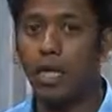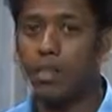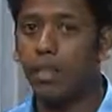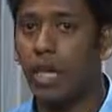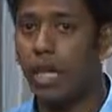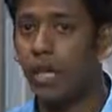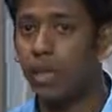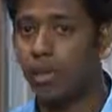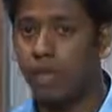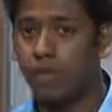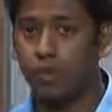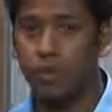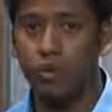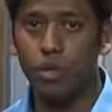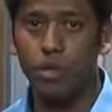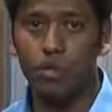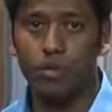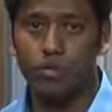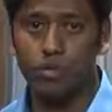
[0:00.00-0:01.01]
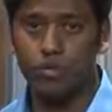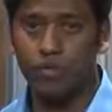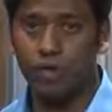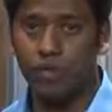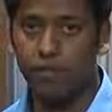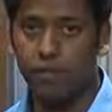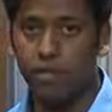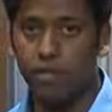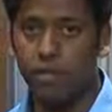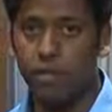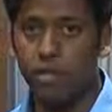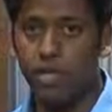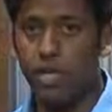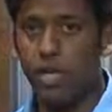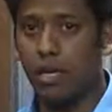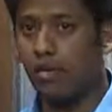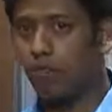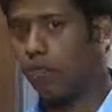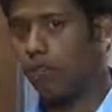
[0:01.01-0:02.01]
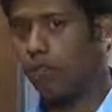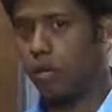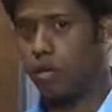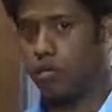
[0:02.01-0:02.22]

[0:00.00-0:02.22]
that'll give you interest revenue that,